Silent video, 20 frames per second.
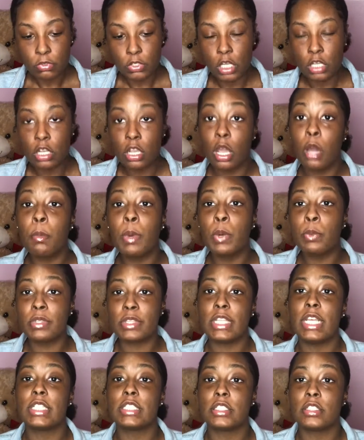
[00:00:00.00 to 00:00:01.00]
come up with
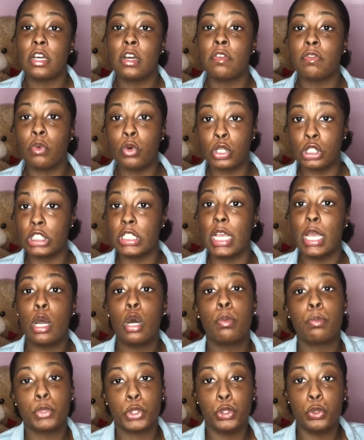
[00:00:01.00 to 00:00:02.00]
that stuff or to
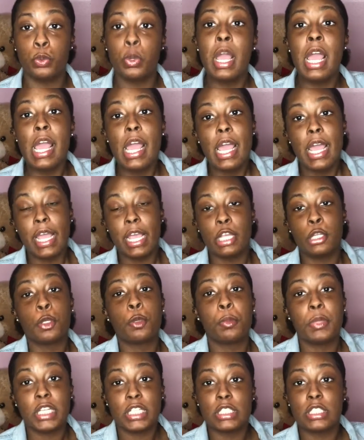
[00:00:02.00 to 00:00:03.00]
help you in your
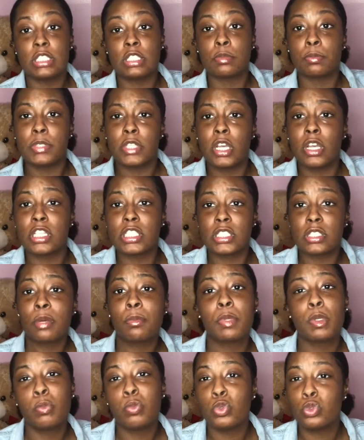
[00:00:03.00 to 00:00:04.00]
business, because some
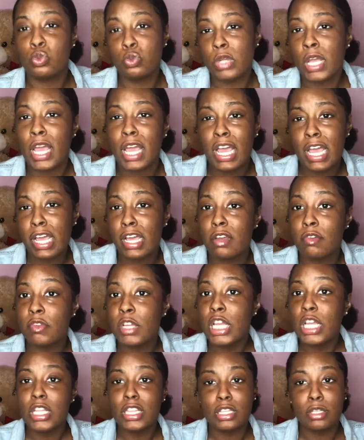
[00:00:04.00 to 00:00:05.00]
people do not have
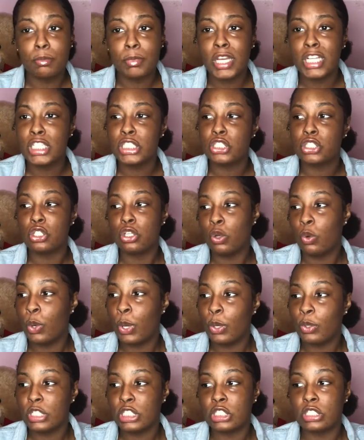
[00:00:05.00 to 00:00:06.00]
the money to go
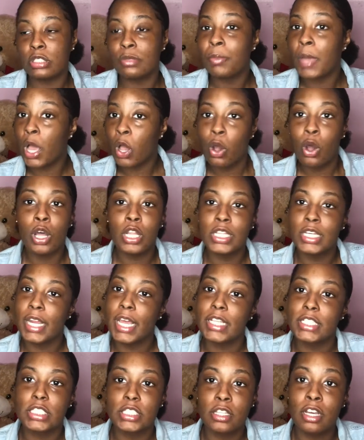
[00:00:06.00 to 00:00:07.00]
out and just buy all of
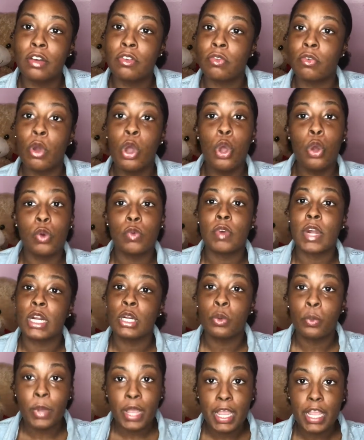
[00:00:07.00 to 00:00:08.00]
that stuff right
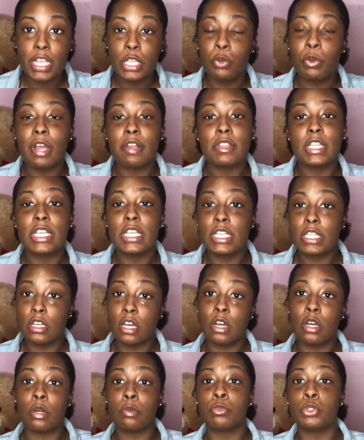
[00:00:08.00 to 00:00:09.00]
away. You have to
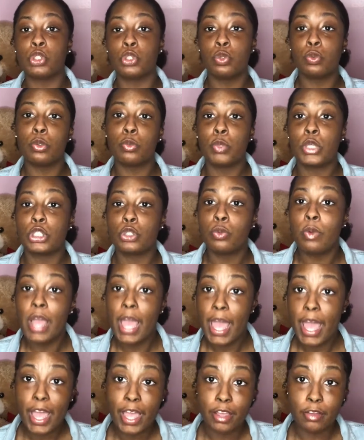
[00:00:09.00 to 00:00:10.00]
do what you
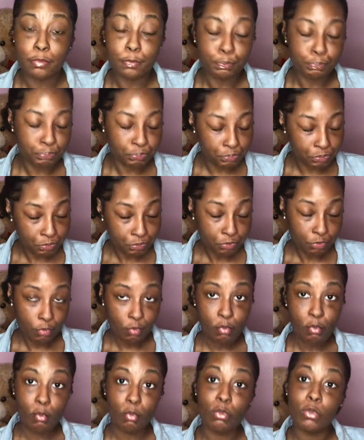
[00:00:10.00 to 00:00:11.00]
have.
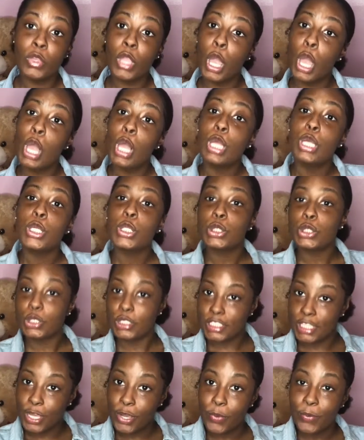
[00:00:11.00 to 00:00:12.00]

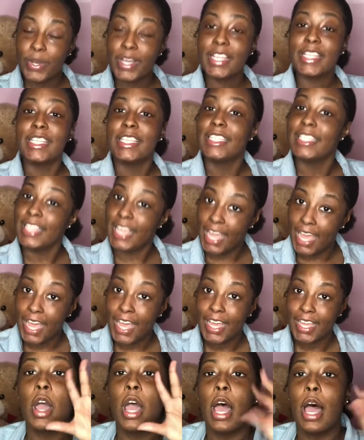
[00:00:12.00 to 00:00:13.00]
So
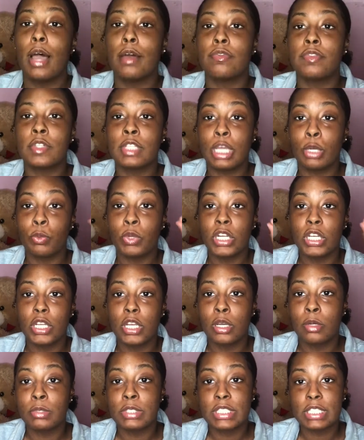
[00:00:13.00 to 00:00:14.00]
yeah, I feel like when it
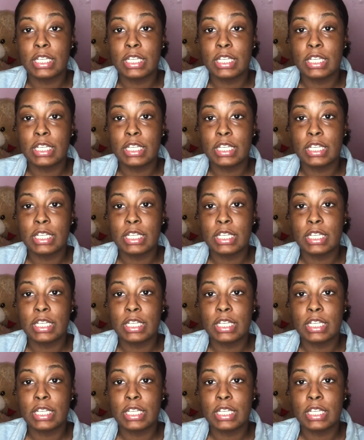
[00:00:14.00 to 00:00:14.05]
comes to